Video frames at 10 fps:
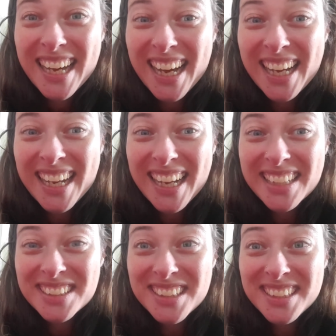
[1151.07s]
I
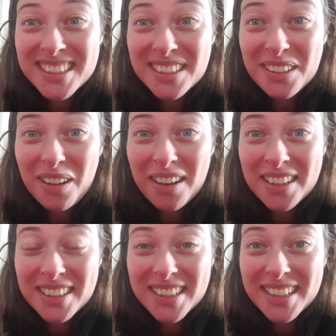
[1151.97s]
actually did a
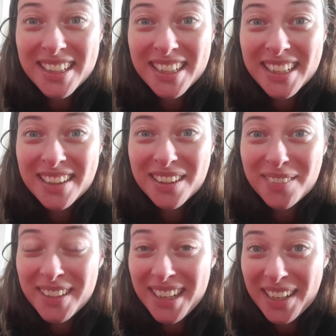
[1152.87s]
lot in
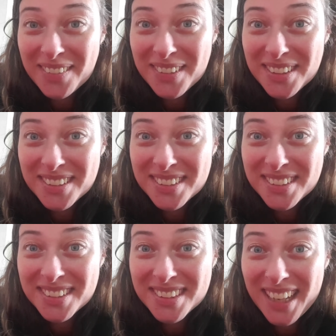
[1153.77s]
3
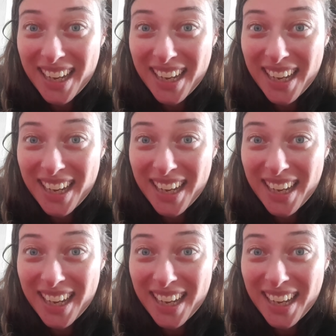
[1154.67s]
hours.